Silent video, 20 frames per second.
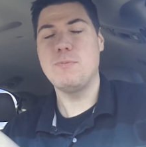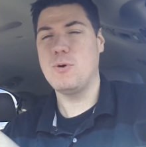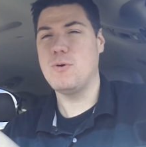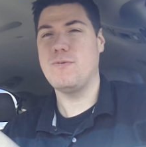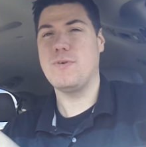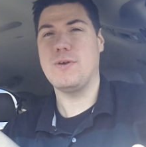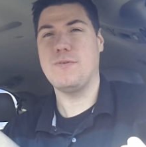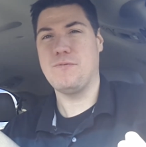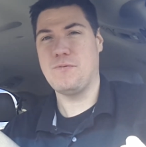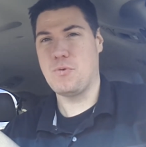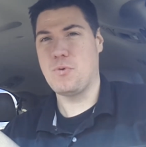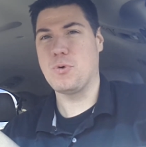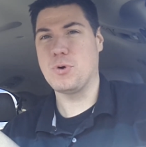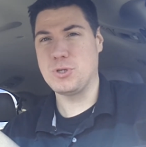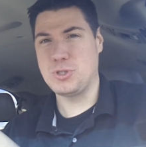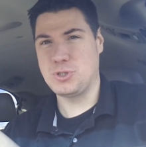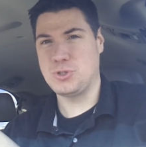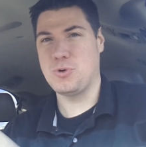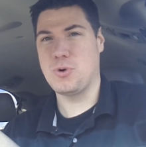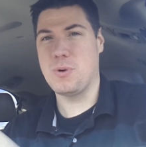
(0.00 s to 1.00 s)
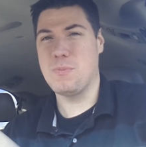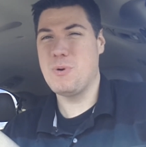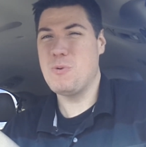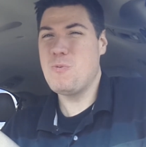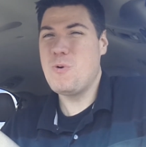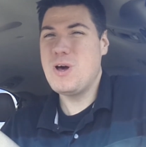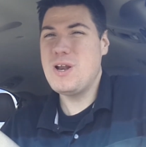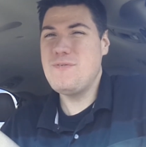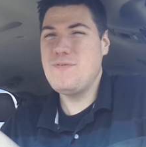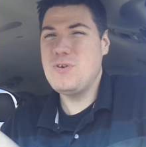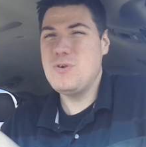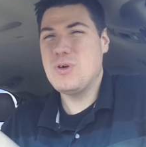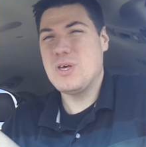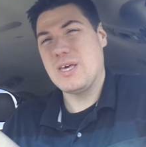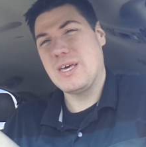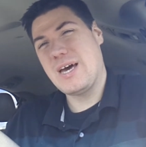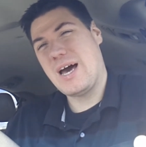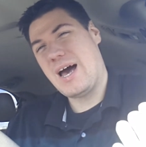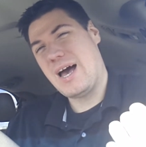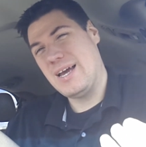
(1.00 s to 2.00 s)
movie for sure, but one if you
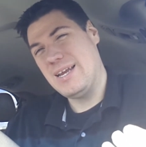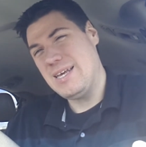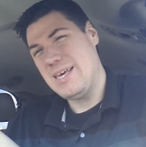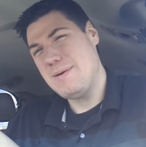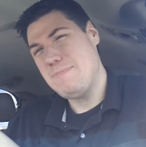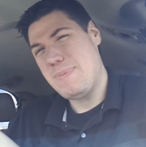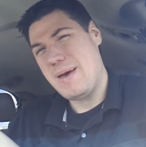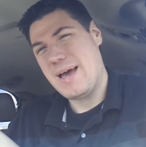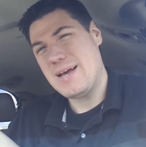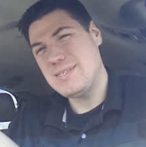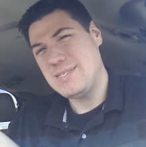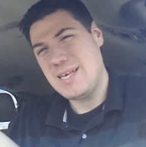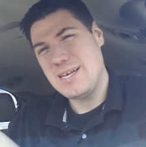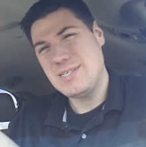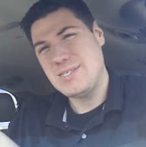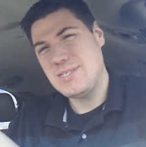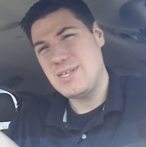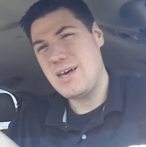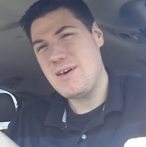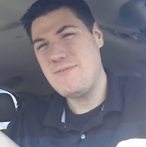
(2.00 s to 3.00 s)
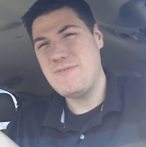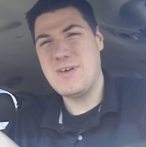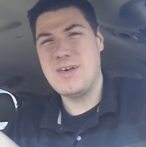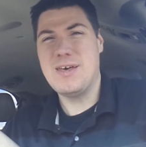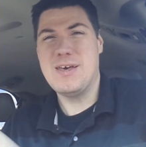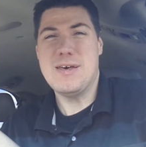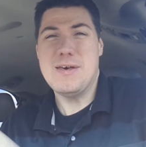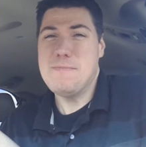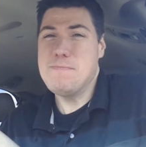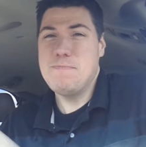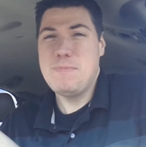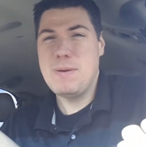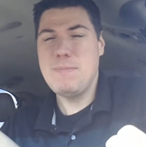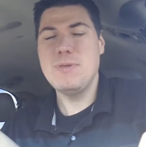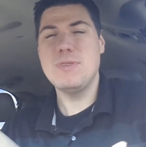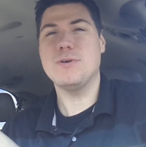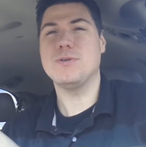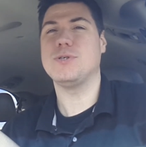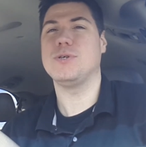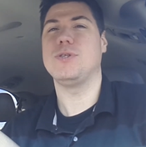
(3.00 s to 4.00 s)
can kind of get past that stuff,
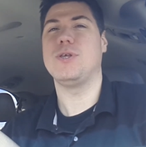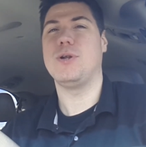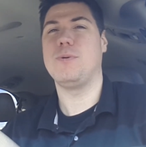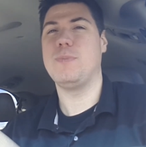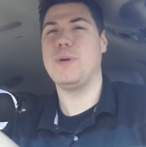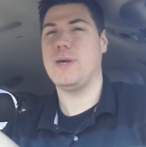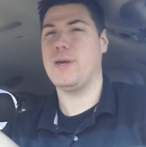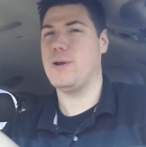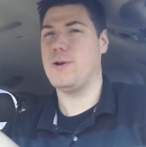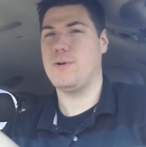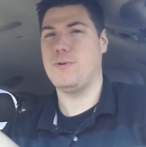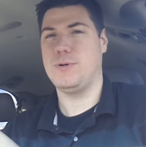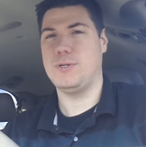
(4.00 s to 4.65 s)
maybe there's a little bit here to